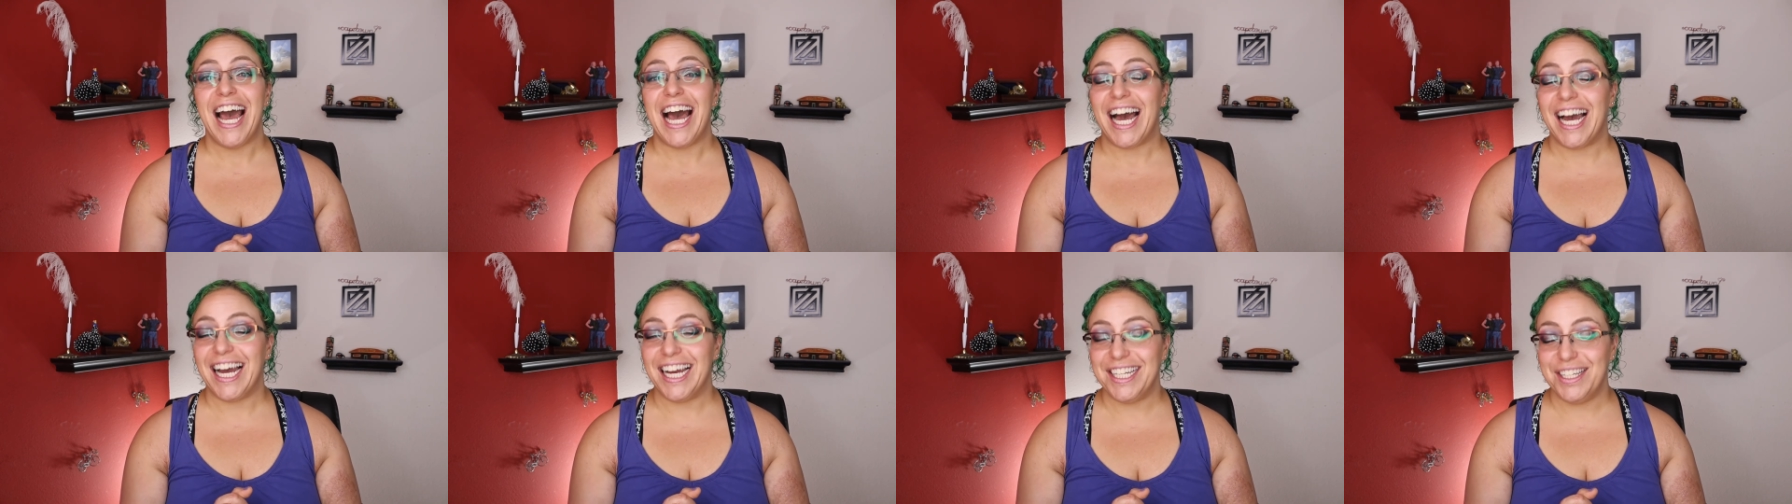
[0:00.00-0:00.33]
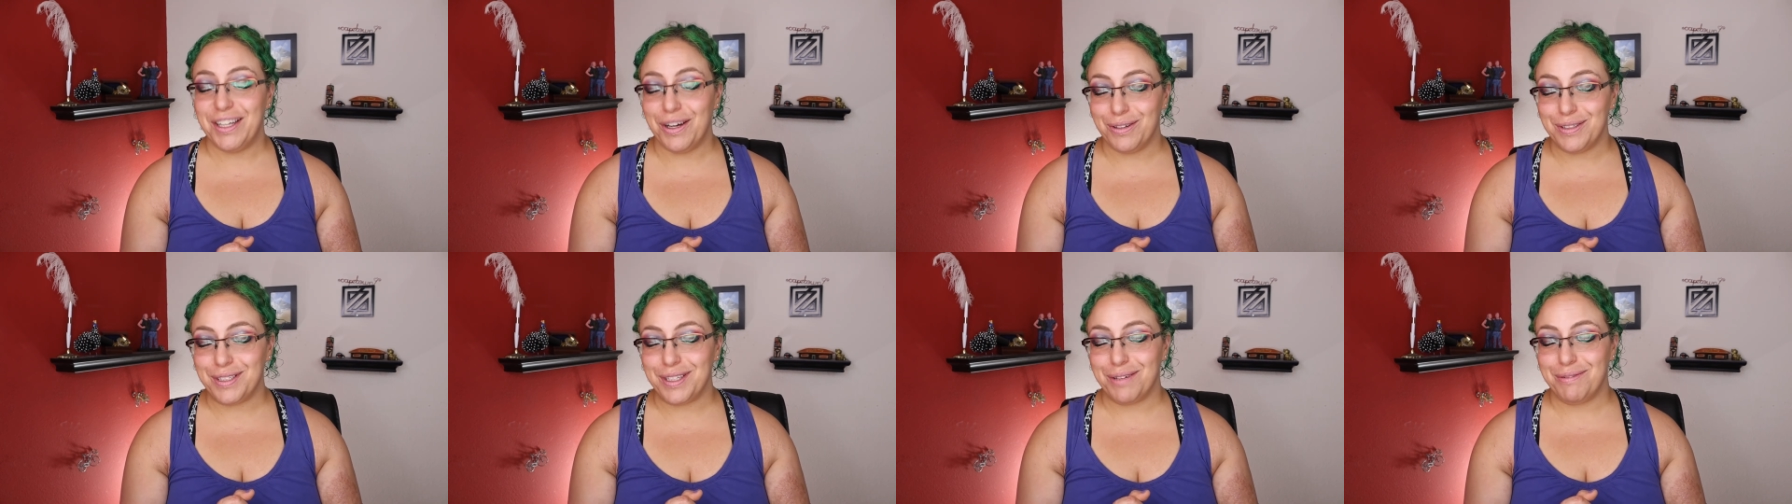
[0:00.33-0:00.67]
I
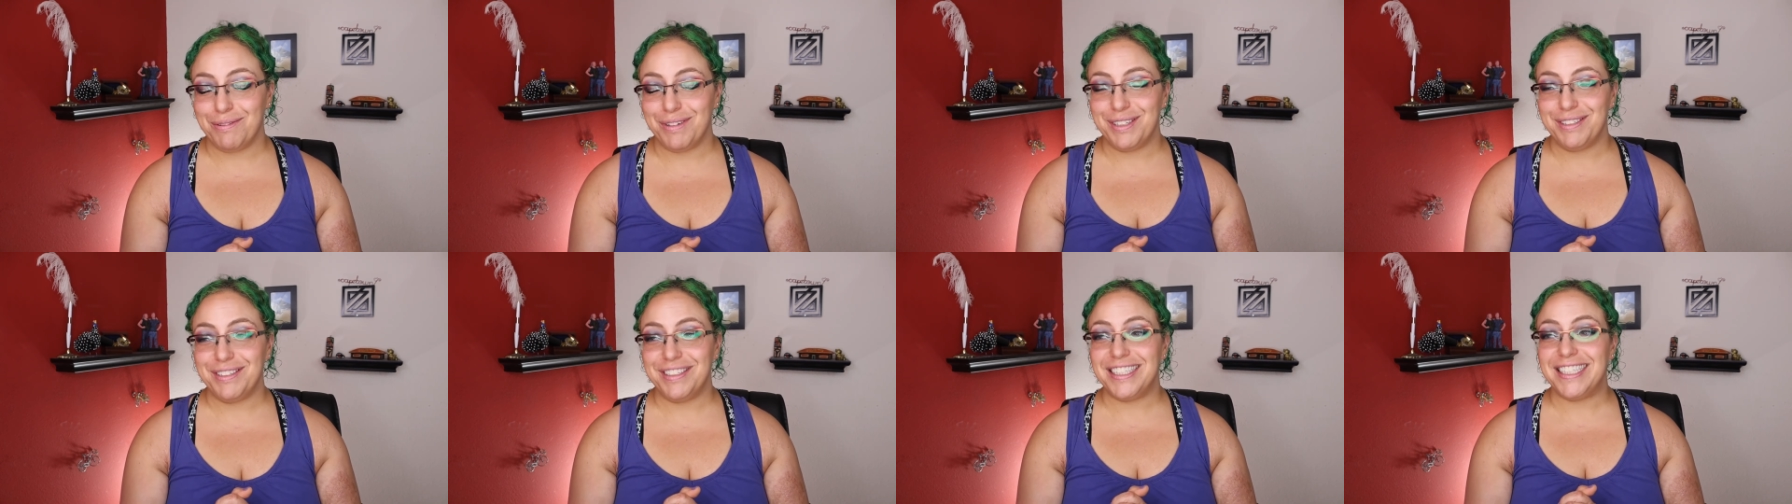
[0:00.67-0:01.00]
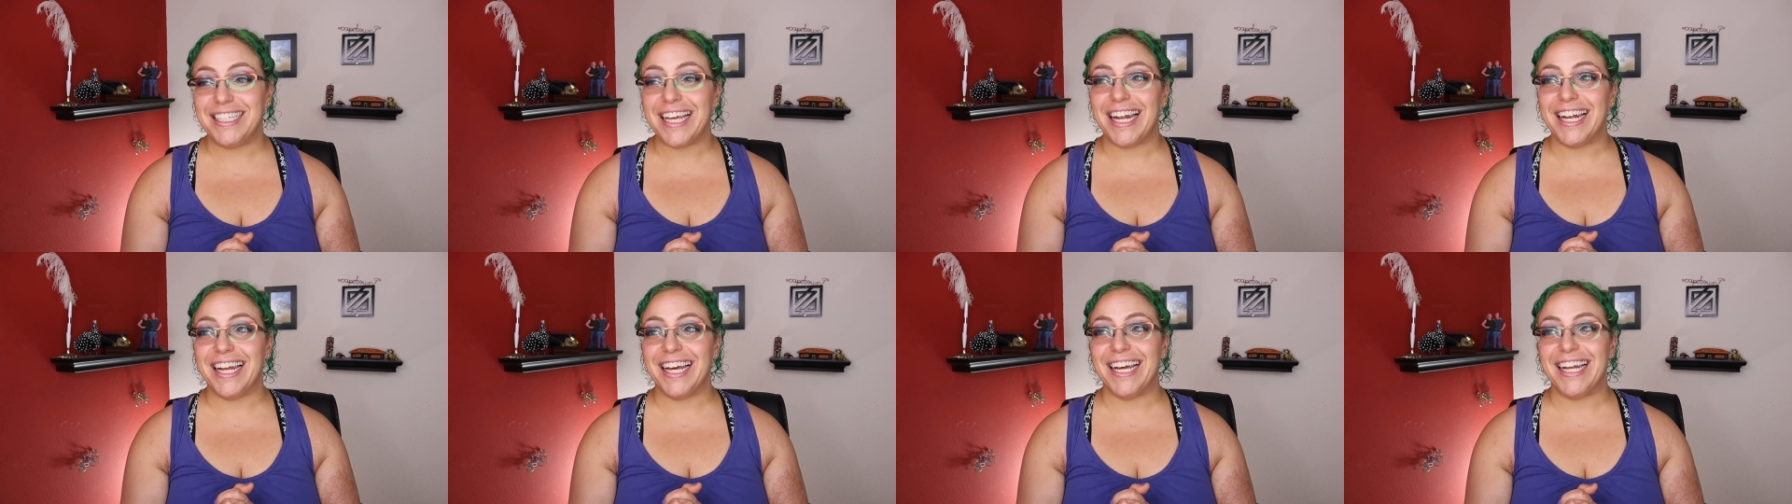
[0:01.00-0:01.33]
know someone who's
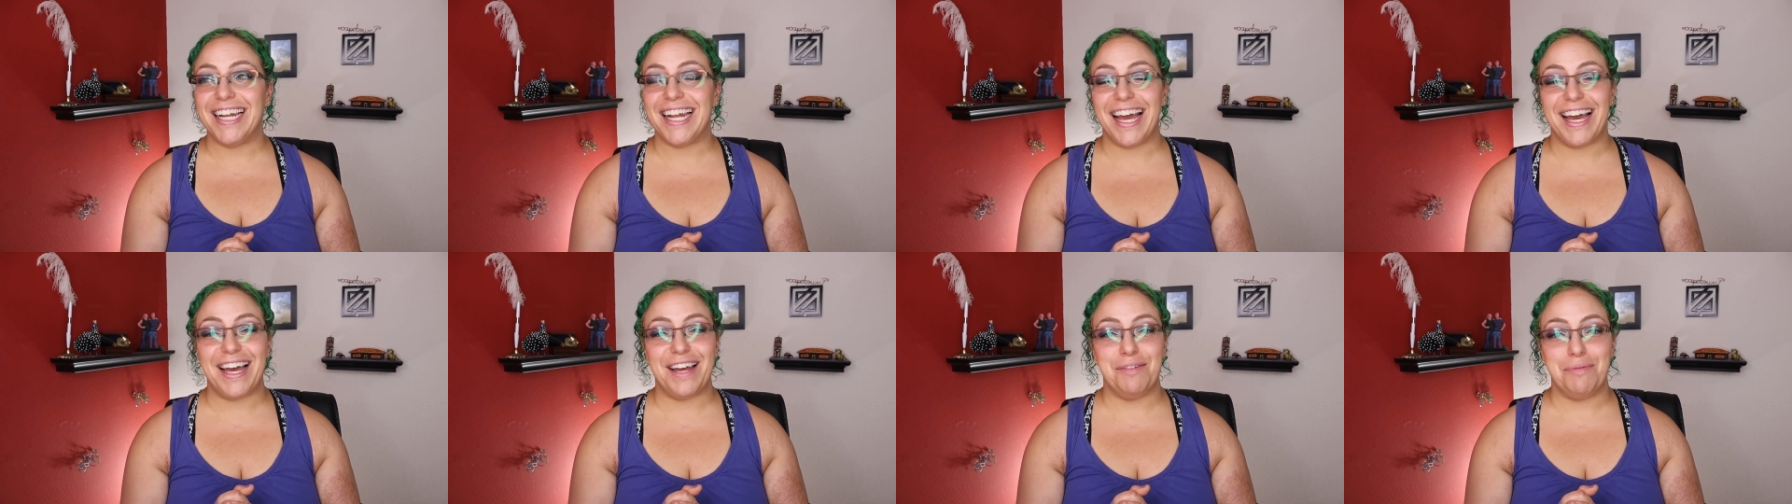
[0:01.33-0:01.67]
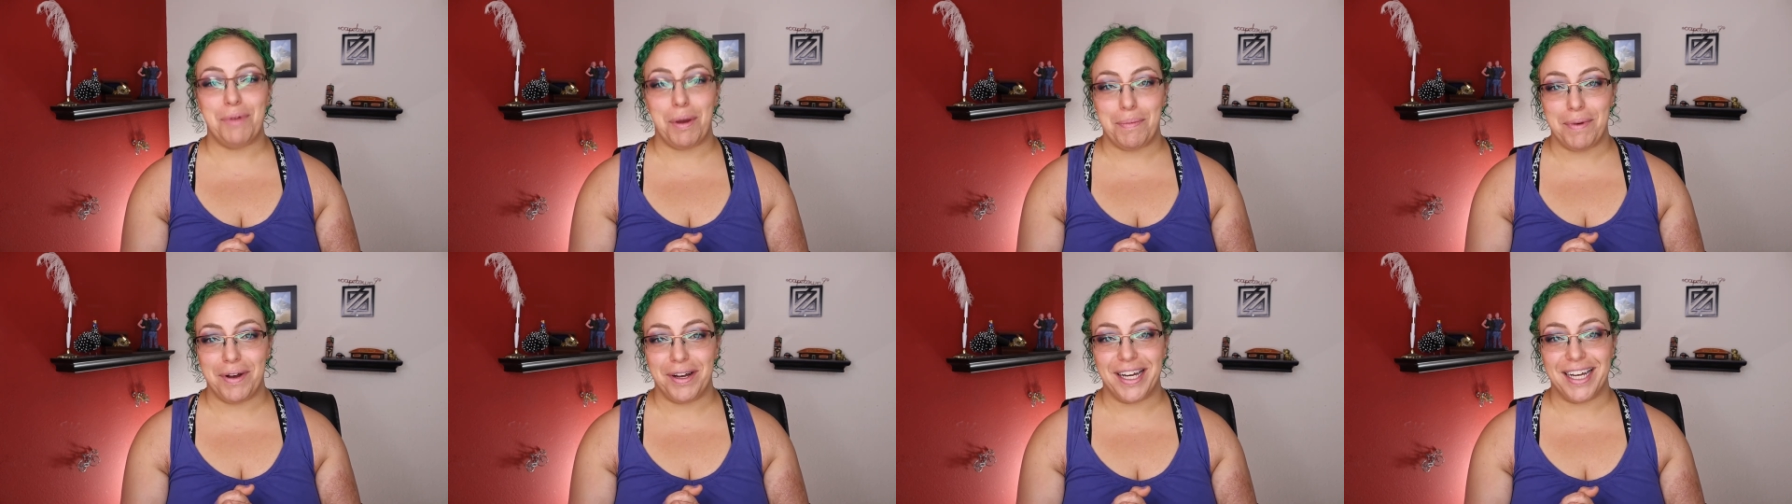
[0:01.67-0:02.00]
done it, and
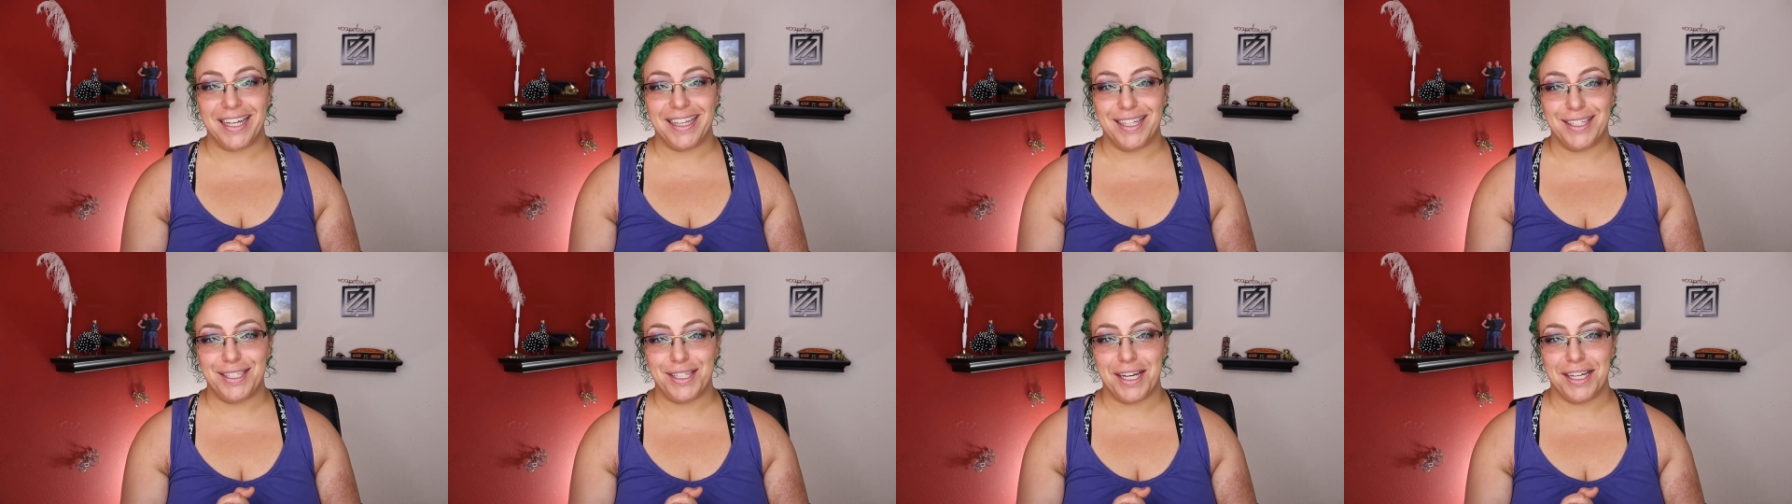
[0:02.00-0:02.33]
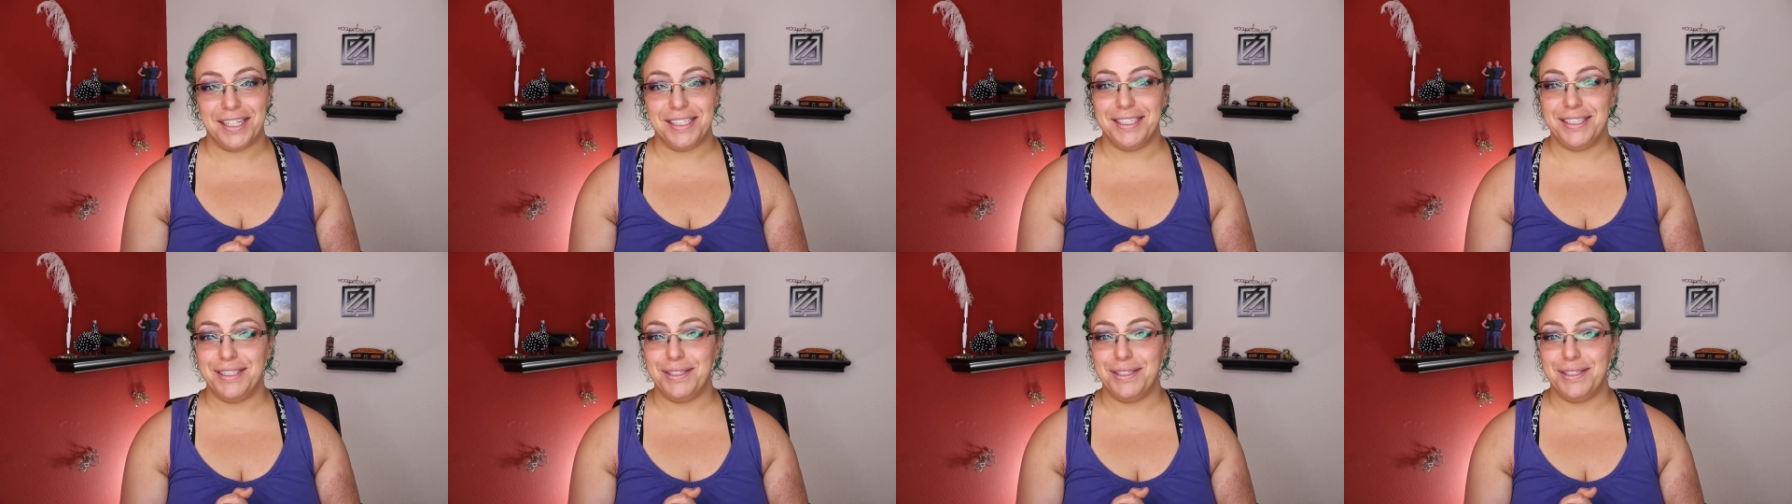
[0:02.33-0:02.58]
maybe I'll get the chance